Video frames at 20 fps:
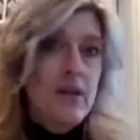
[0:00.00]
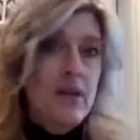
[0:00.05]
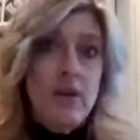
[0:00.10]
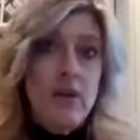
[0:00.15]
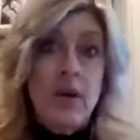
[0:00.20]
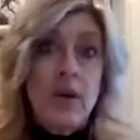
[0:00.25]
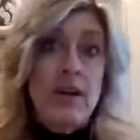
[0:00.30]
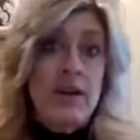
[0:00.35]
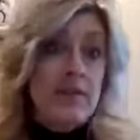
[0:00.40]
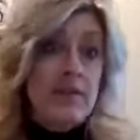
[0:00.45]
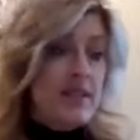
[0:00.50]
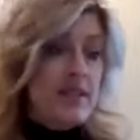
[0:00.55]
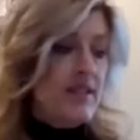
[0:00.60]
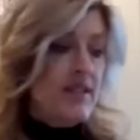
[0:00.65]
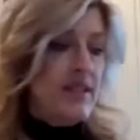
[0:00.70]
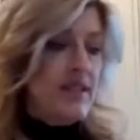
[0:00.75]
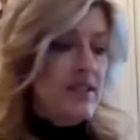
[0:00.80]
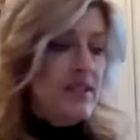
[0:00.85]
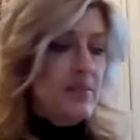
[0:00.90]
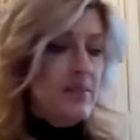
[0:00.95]
well, I'll
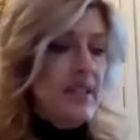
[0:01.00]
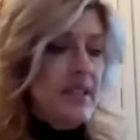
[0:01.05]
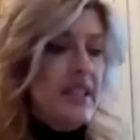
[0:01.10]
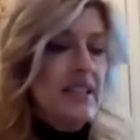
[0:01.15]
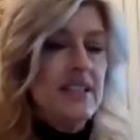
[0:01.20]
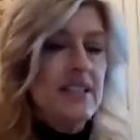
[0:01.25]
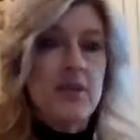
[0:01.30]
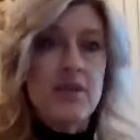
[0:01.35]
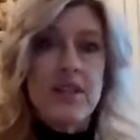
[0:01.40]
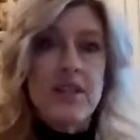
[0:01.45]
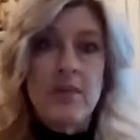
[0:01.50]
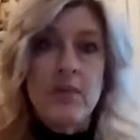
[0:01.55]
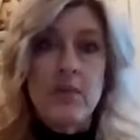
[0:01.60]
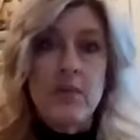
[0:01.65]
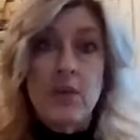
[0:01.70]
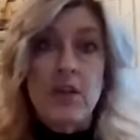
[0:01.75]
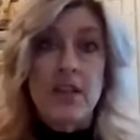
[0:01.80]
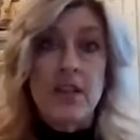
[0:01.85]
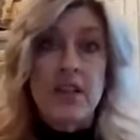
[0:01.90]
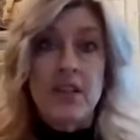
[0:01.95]
tell you as we get started,
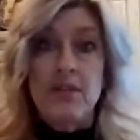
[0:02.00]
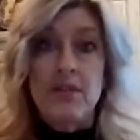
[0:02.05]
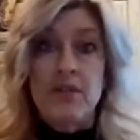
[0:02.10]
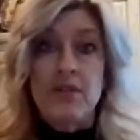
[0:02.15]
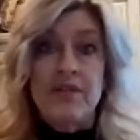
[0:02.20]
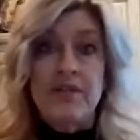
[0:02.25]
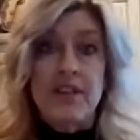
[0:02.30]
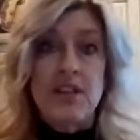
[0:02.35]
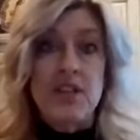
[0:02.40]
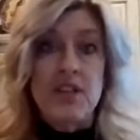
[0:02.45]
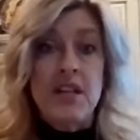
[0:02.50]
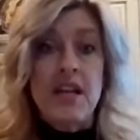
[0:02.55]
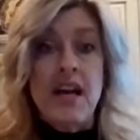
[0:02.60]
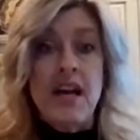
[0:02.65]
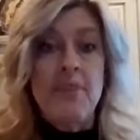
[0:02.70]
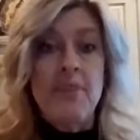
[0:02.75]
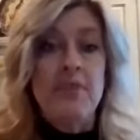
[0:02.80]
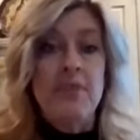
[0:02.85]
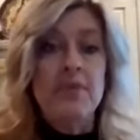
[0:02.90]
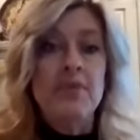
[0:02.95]
we're going to use fresh
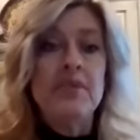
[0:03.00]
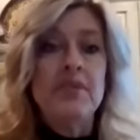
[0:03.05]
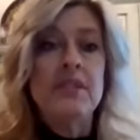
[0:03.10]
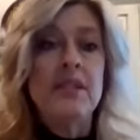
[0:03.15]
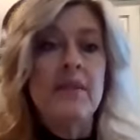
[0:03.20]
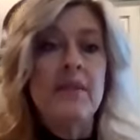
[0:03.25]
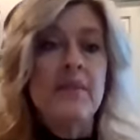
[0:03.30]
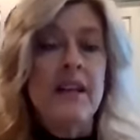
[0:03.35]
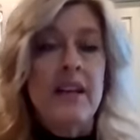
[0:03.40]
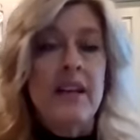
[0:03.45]
apples.